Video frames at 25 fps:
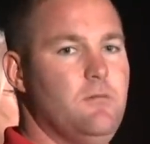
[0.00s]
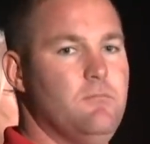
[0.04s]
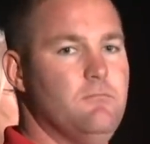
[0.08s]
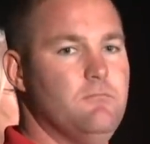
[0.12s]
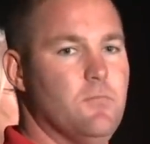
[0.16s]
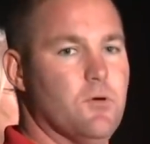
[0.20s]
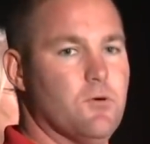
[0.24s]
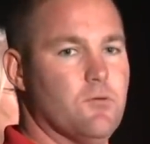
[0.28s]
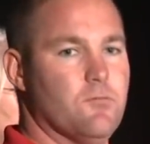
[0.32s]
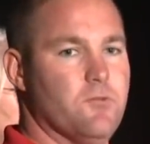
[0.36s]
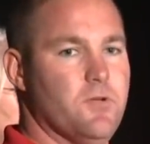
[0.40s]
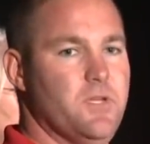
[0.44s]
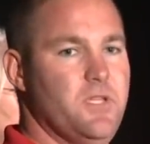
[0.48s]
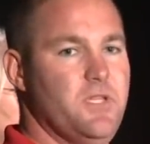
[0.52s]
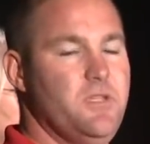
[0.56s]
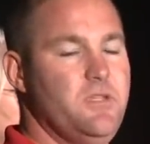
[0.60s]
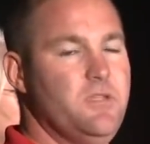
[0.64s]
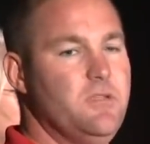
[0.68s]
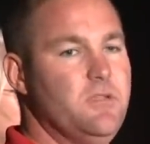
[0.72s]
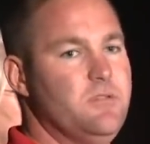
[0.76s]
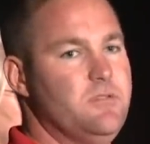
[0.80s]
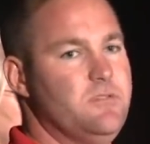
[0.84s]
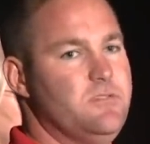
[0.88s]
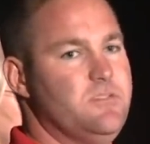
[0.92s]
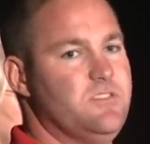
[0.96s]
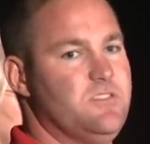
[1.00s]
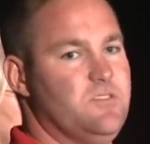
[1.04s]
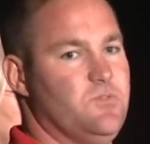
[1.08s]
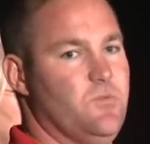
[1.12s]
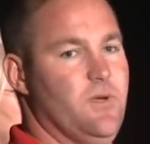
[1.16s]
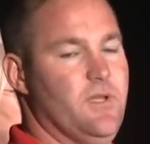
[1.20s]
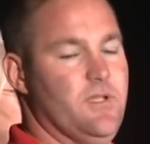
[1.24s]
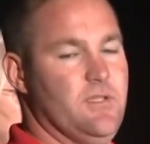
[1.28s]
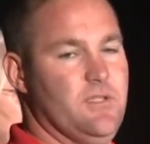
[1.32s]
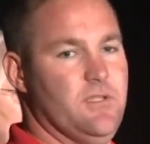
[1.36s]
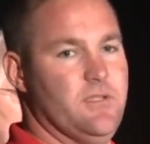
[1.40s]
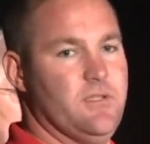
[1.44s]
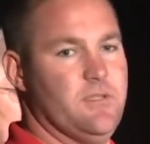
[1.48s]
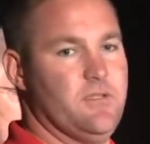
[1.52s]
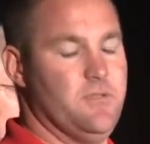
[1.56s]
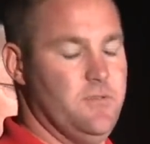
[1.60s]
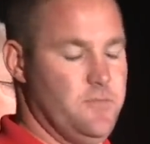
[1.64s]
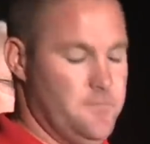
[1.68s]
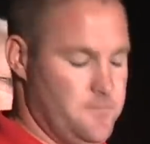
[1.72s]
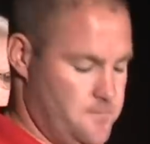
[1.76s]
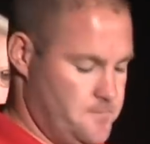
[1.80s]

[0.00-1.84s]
Marie Swetlik.